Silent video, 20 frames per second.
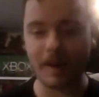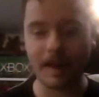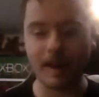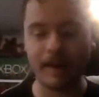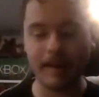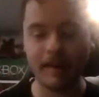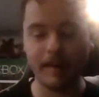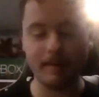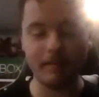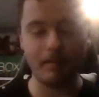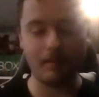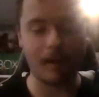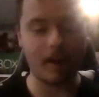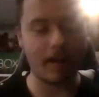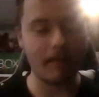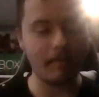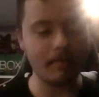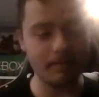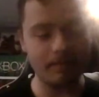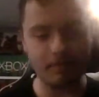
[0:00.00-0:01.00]
and
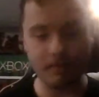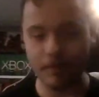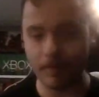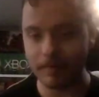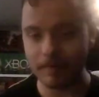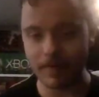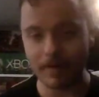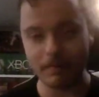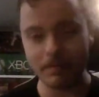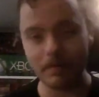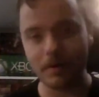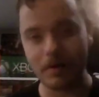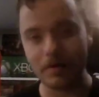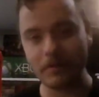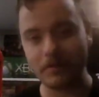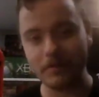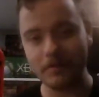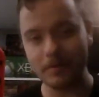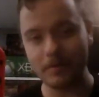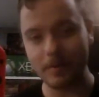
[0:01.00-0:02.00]
we've never
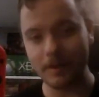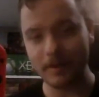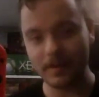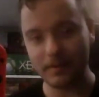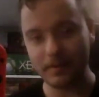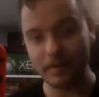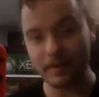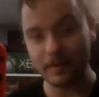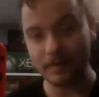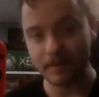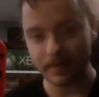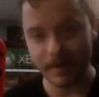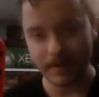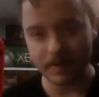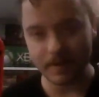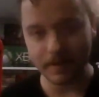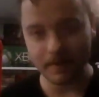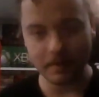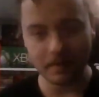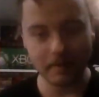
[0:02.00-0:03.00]
owned a PSP
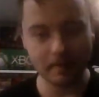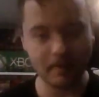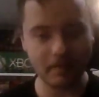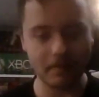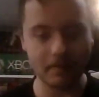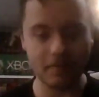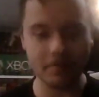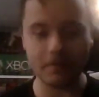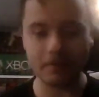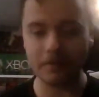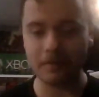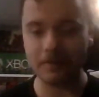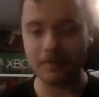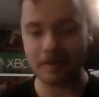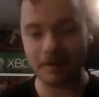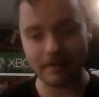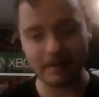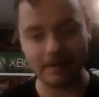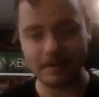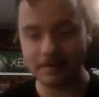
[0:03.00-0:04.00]
Vita or
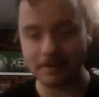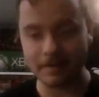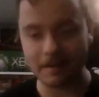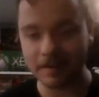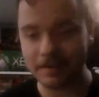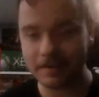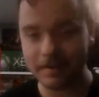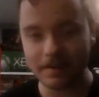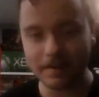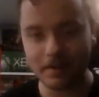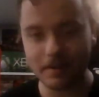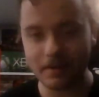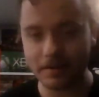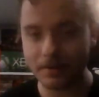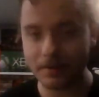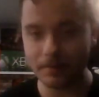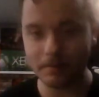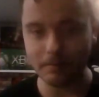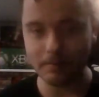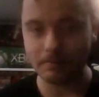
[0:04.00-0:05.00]
any of
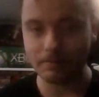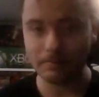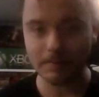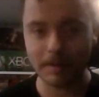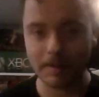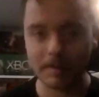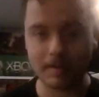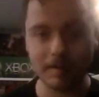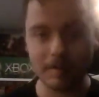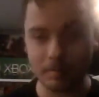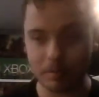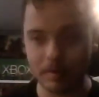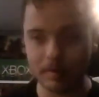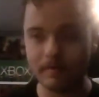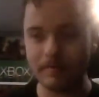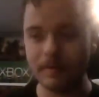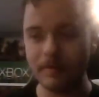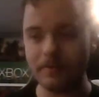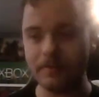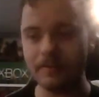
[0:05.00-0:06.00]
the
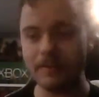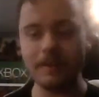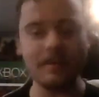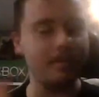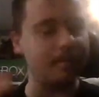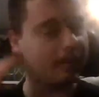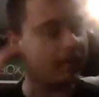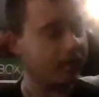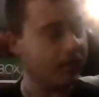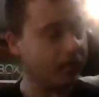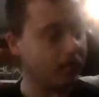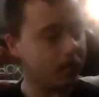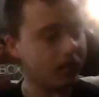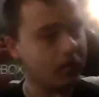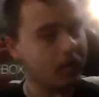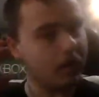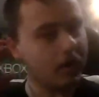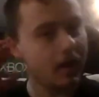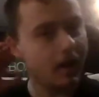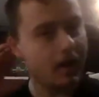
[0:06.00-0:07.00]
previous Nintendo